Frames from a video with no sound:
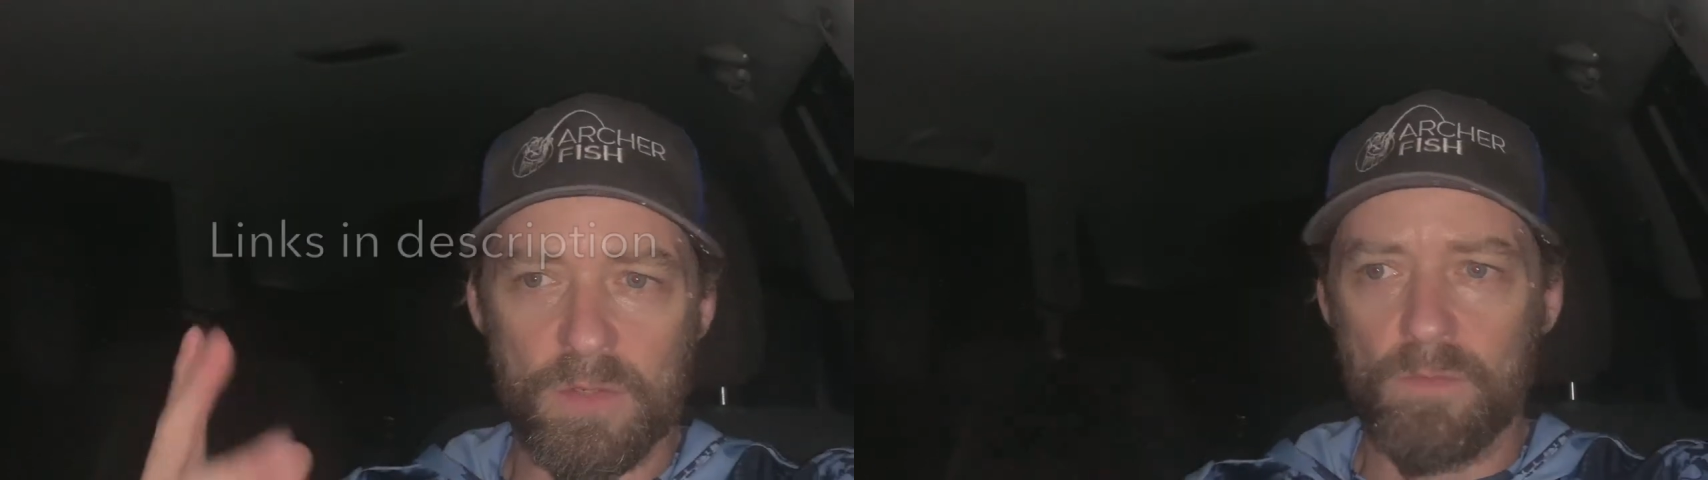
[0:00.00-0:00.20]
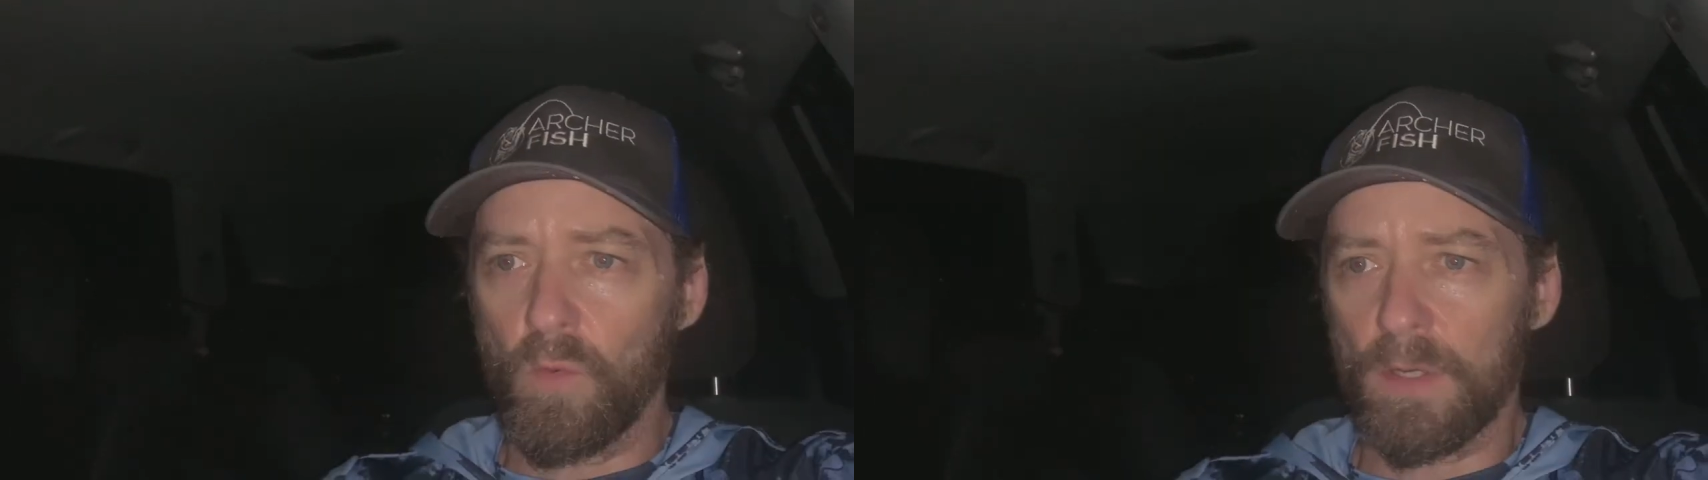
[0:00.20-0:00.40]

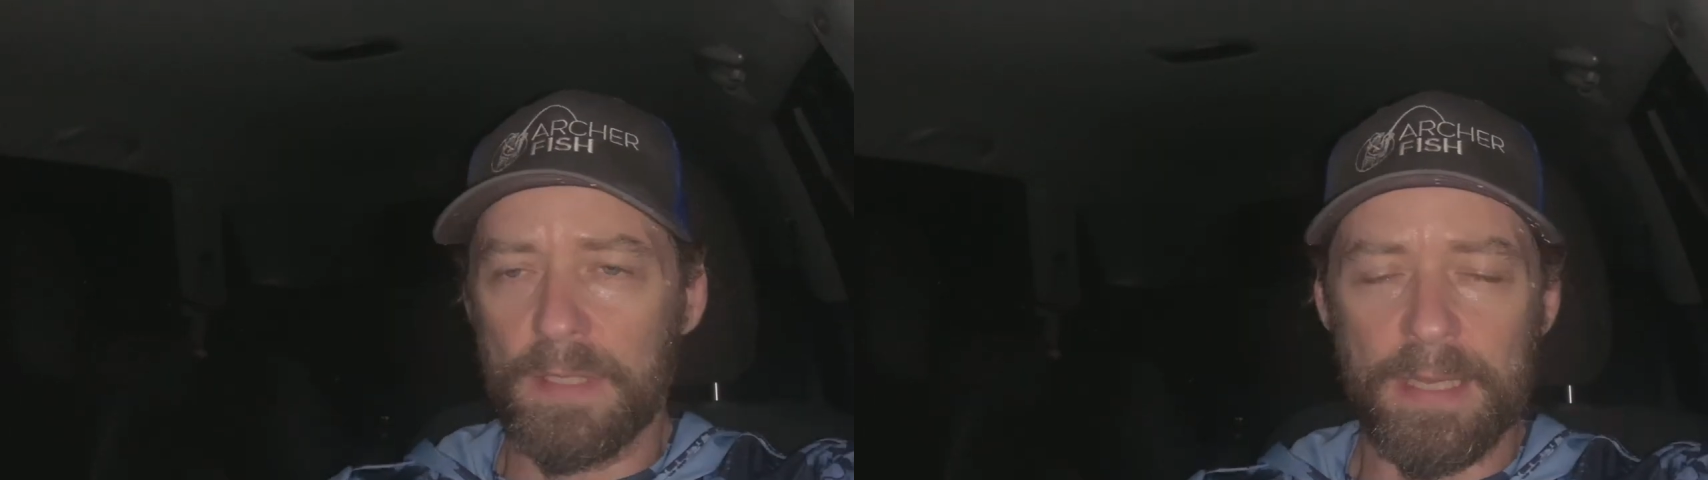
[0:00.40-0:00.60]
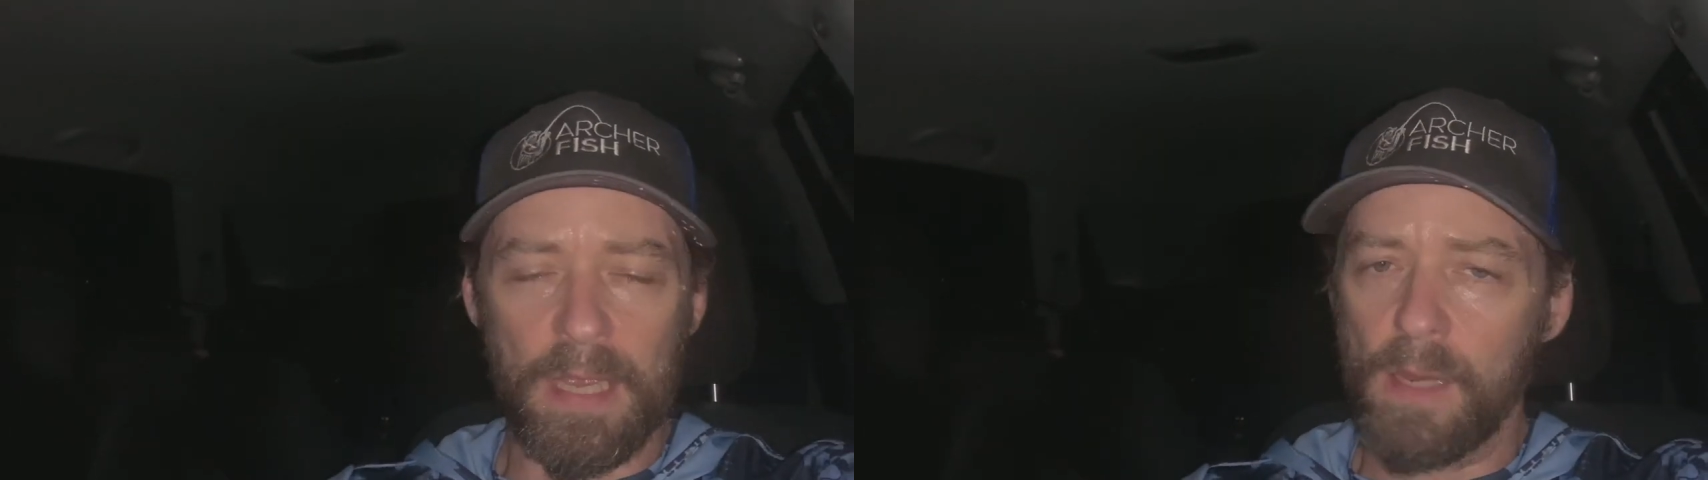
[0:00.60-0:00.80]
worked
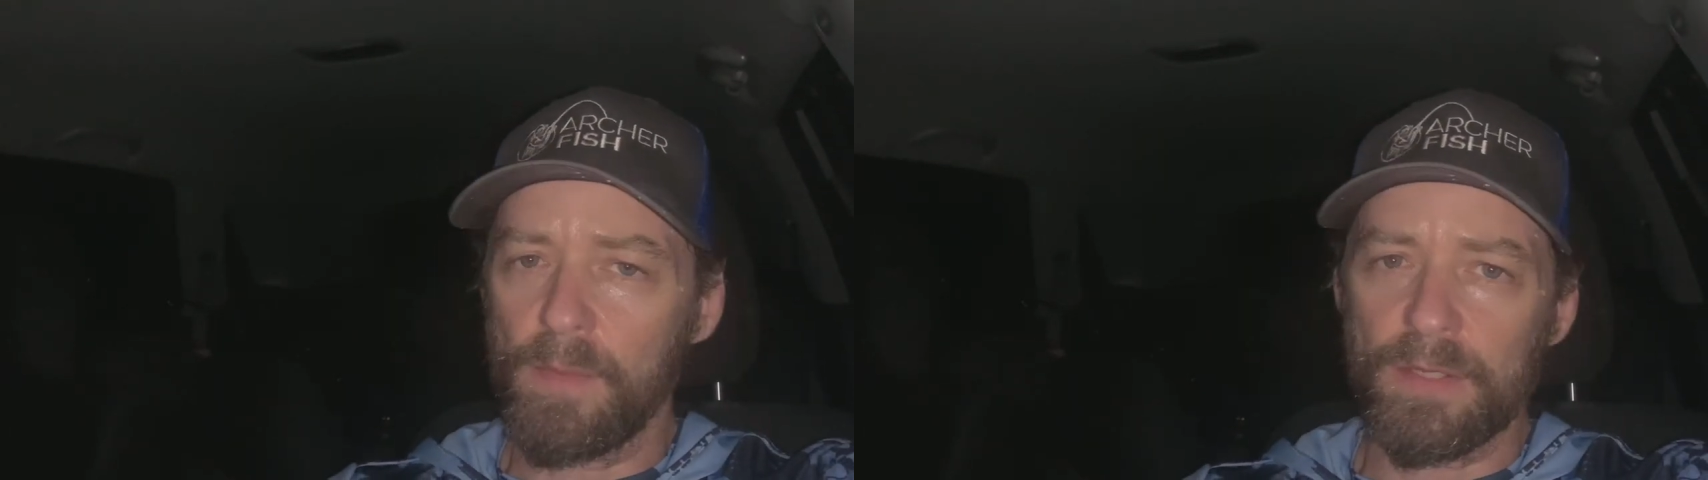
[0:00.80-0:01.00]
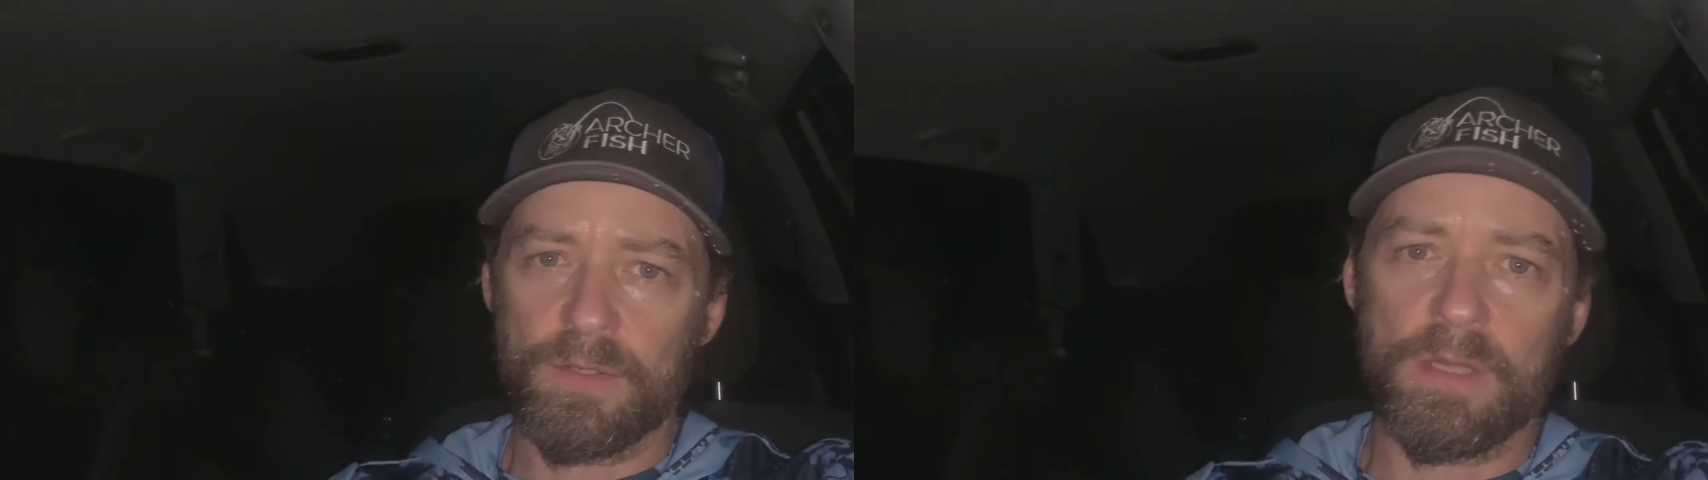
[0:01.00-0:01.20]
like
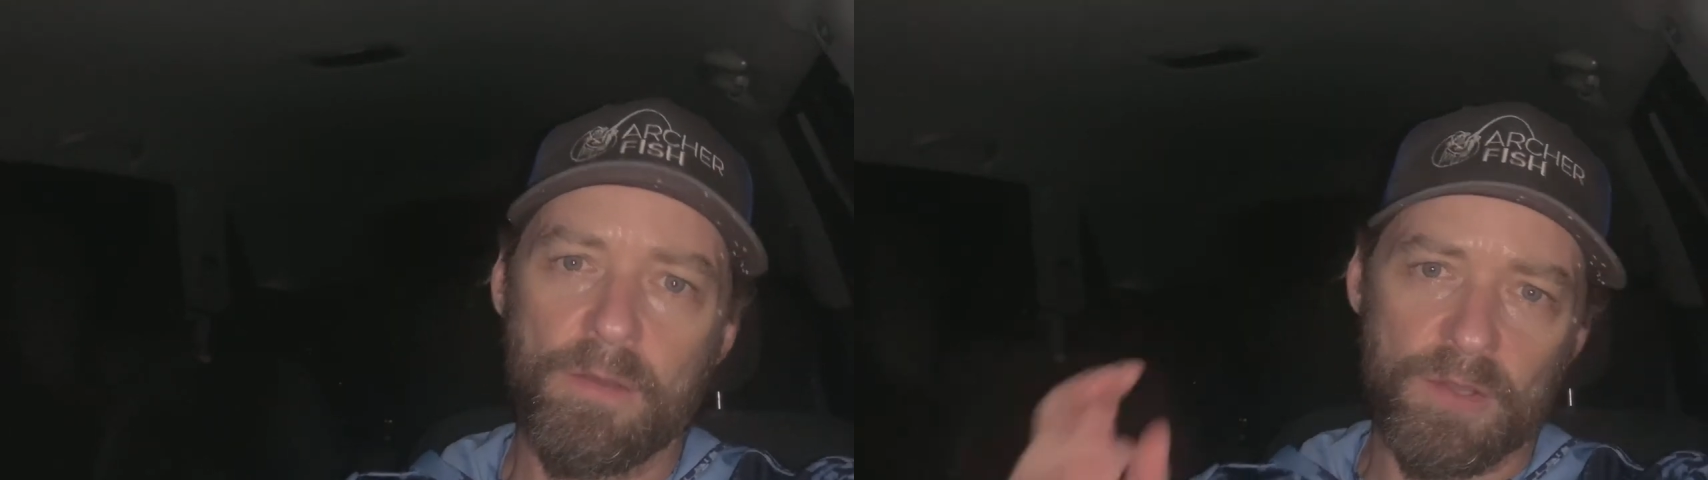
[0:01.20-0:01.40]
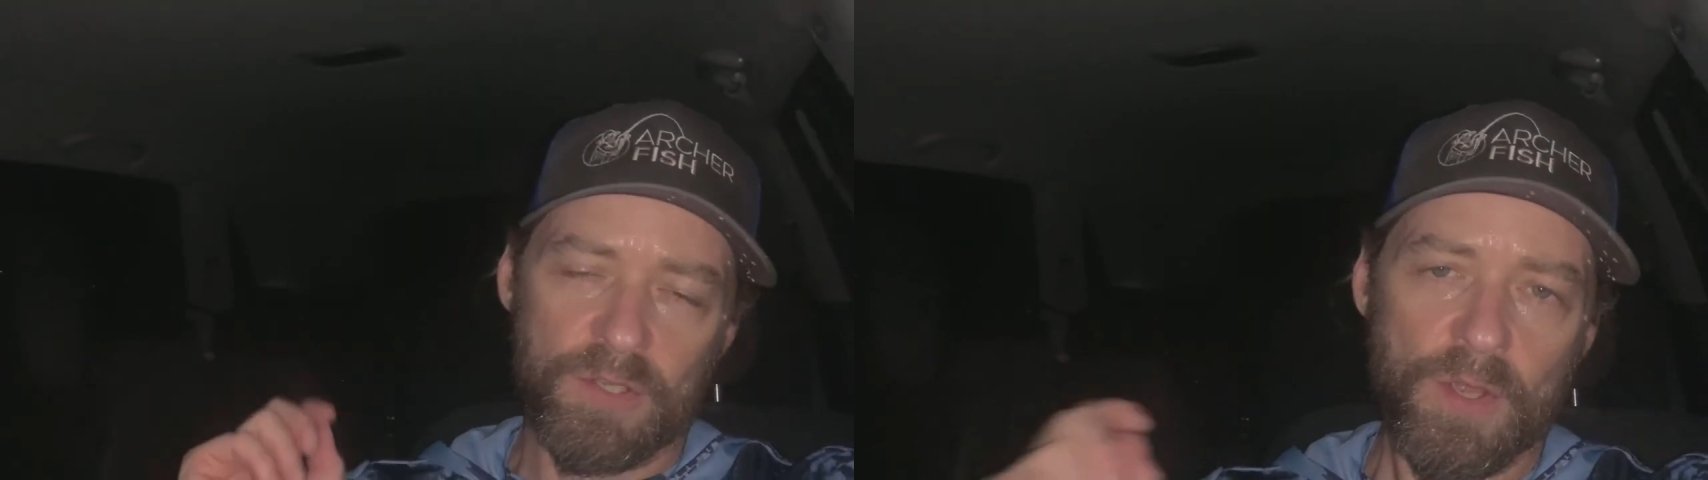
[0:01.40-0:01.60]
gangbusters. I
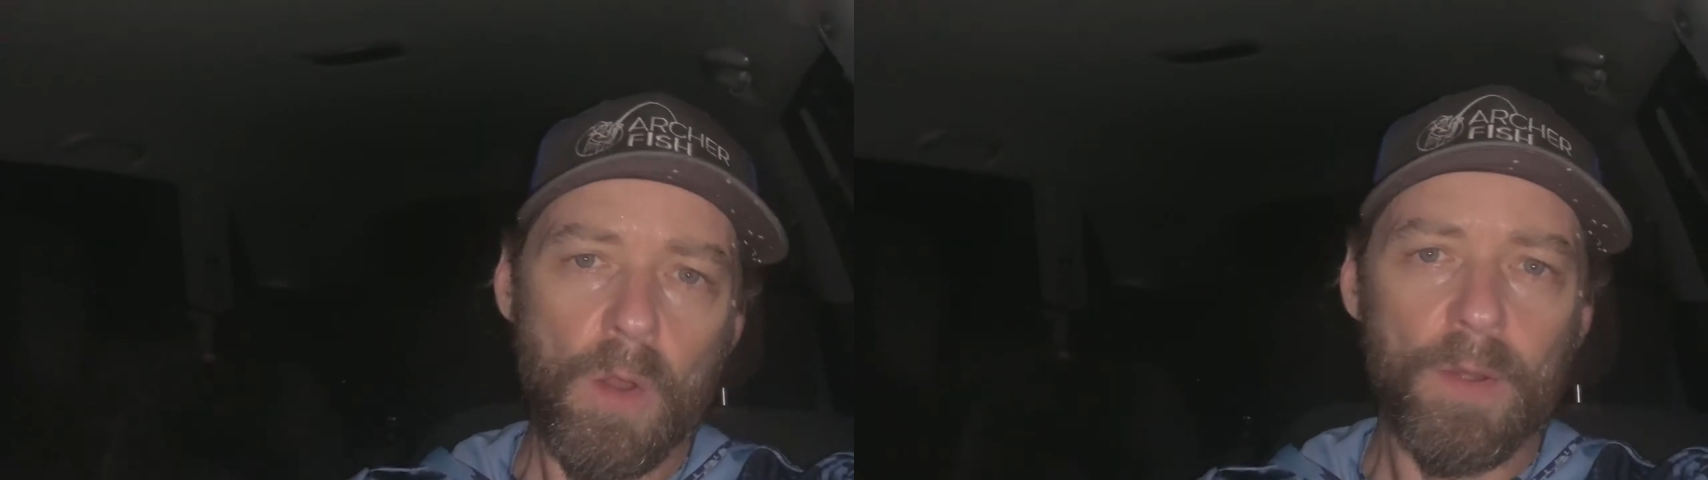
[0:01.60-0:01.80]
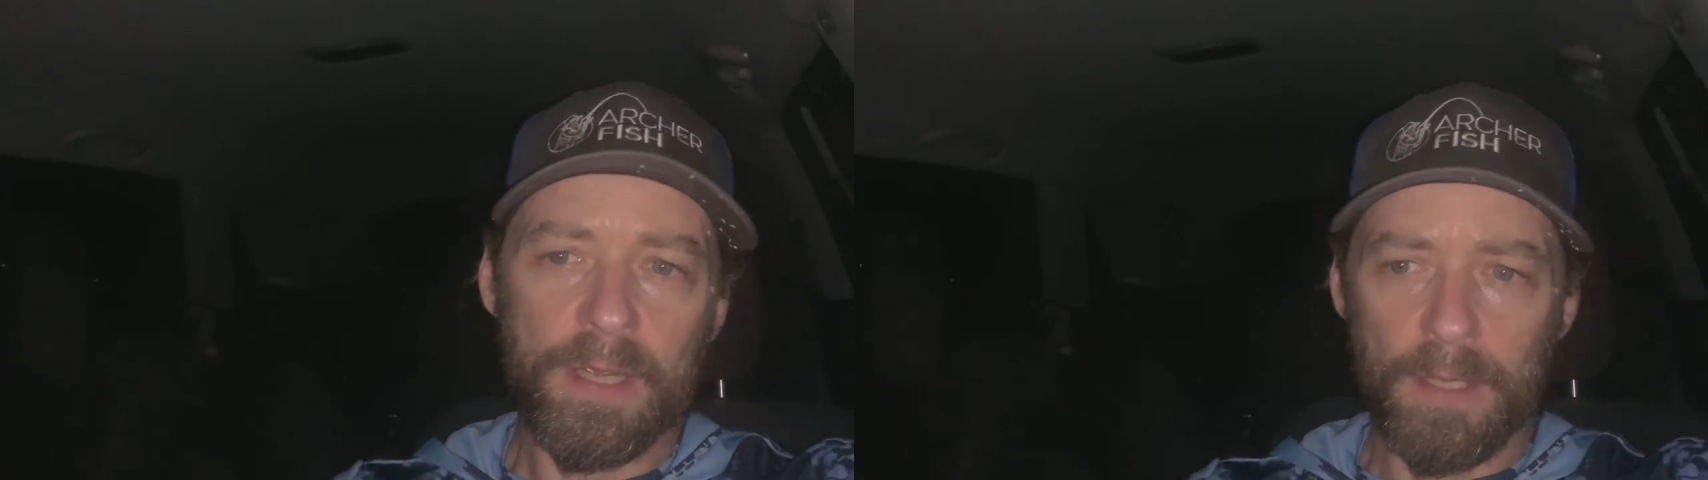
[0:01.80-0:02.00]
would just
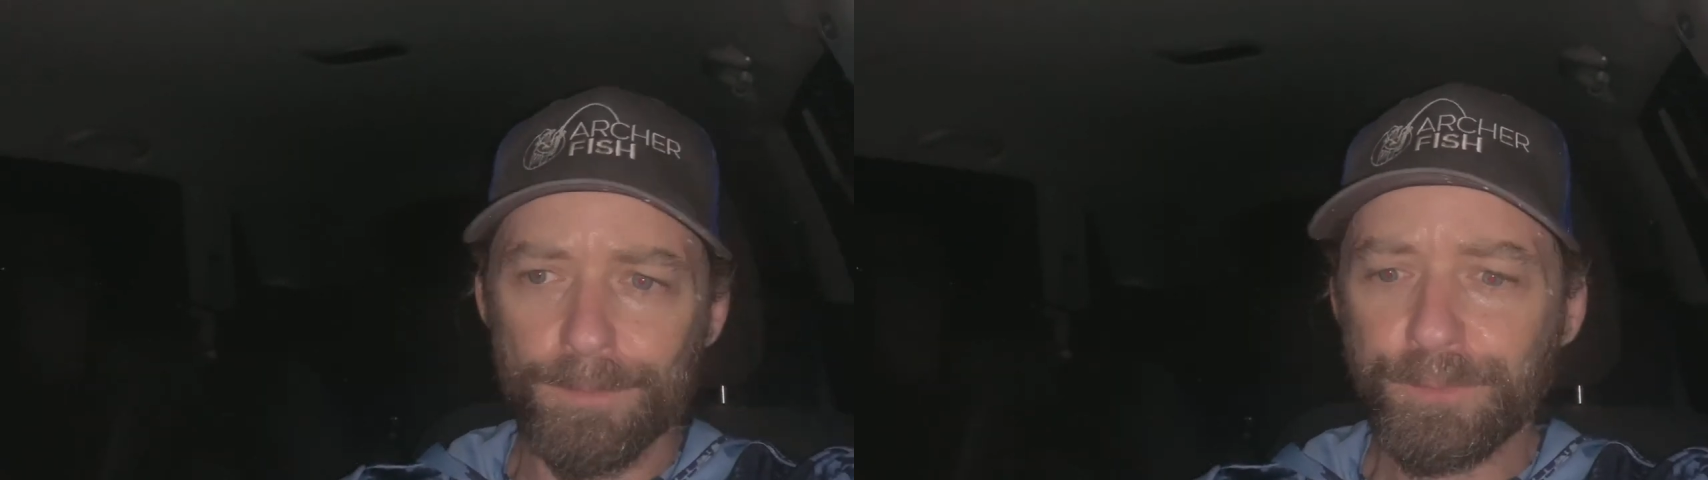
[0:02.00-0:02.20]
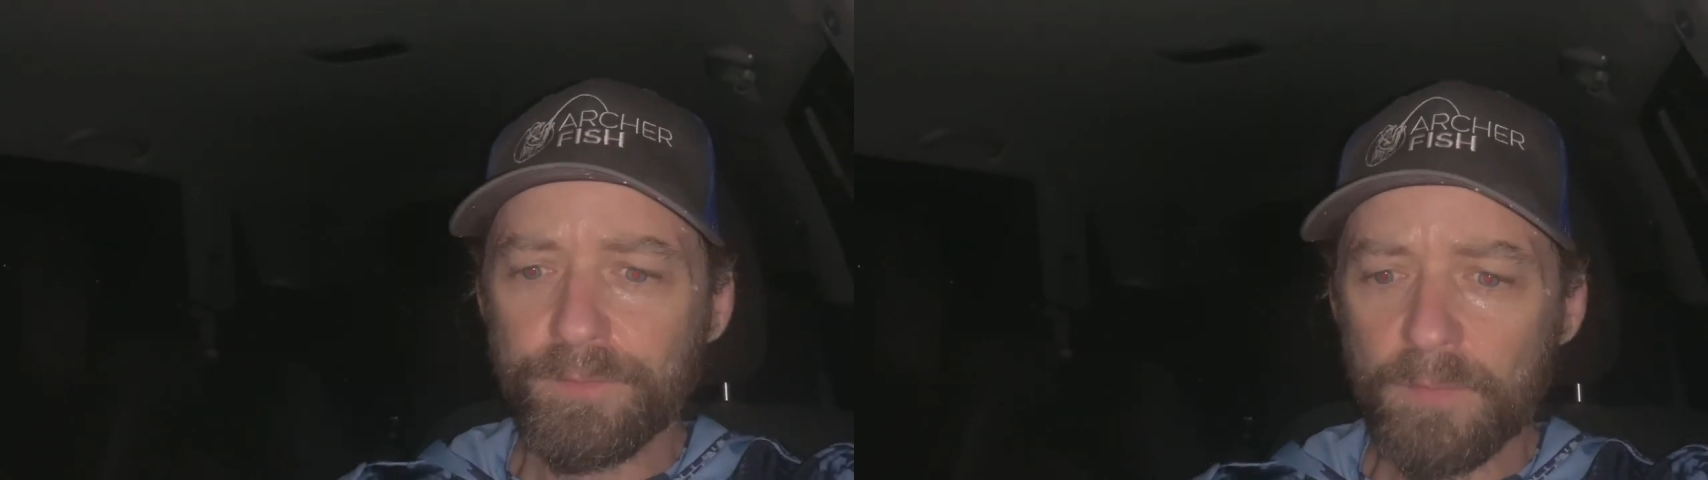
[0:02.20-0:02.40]
throw it
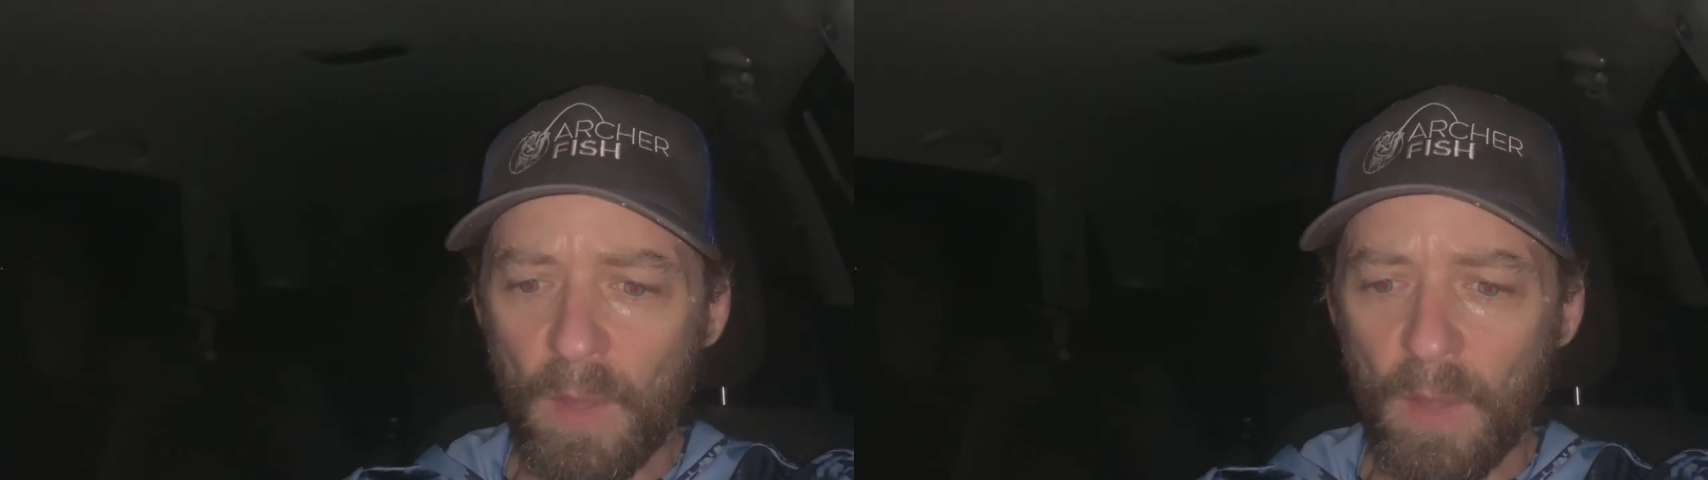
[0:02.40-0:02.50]
in.